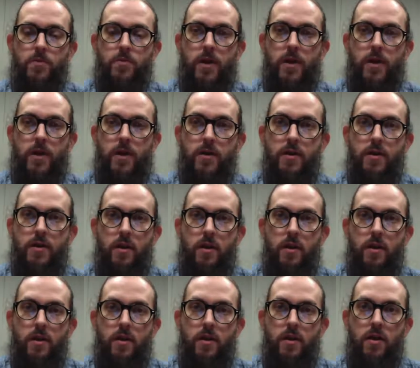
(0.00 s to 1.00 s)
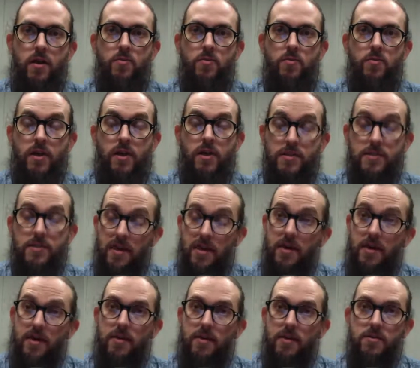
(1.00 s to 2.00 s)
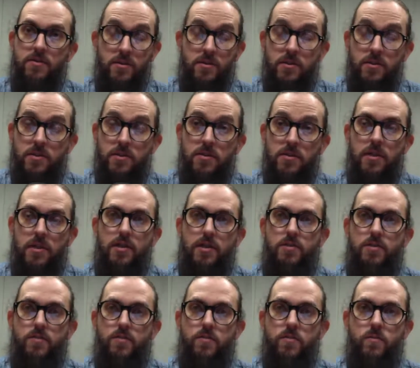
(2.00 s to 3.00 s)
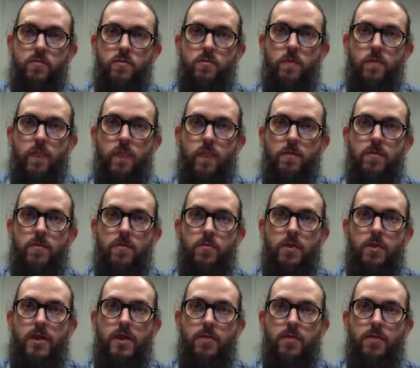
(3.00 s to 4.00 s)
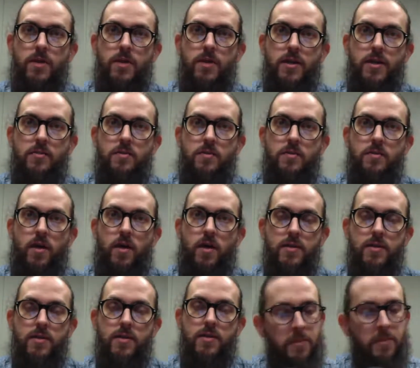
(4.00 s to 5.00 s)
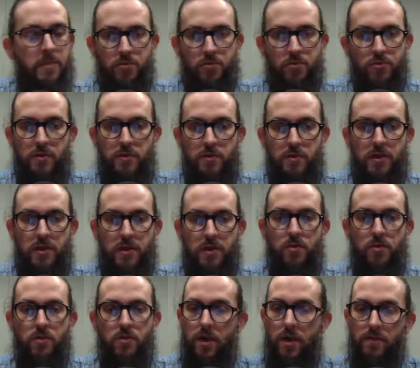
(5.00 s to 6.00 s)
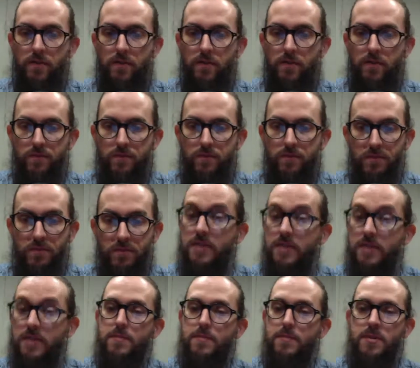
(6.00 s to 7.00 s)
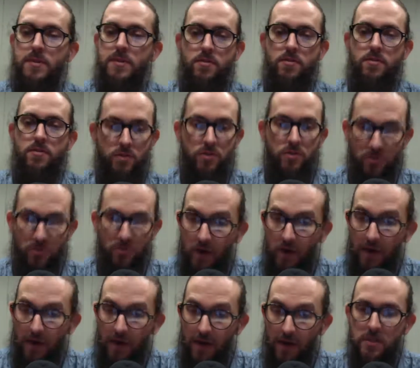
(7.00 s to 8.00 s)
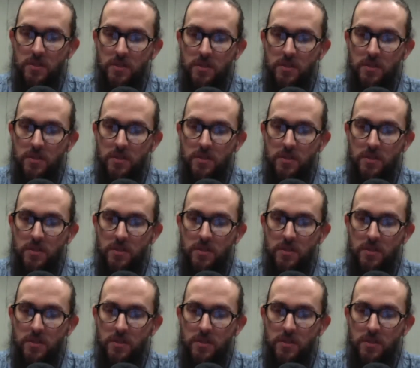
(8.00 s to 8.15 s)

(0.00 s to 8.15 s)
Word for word: what I say consistently to when I send an email to everybody, those who have been accepted and those who haven't.